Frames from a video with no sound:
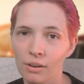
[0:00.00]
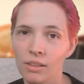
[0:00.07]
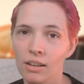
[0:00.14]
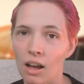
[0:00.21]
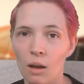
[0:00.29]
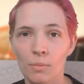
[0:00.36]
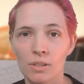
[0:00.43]
in the
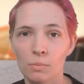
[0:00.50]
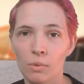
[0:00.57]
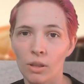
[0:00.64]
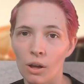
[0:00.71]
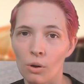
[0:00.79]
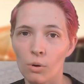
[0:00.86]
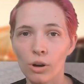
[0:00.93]
comments
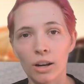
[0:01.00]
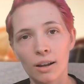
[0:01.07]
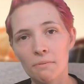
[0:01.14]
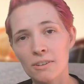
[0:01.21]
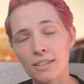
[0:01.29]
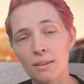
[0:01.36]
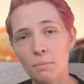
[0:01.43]
below or
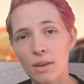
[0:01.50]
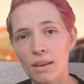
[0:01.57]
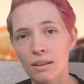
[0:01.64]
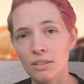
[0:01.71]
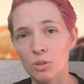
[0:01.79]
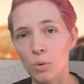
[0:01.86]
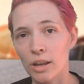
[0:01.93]
come visit me
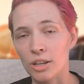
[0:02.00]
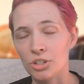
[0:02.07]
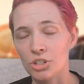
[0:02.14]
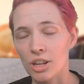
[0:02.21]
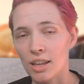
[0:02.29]
on Twitch.